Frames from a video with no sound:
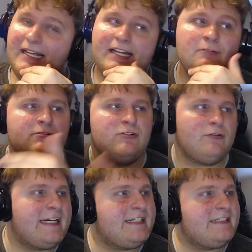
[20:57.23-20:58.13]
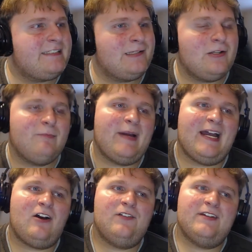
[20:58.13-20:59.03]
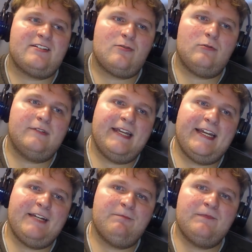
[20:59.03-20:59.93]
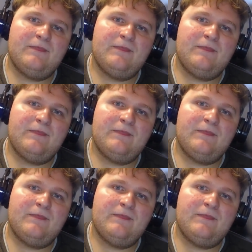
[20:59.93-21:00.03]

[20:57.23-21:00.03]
It was great to look back on this old game.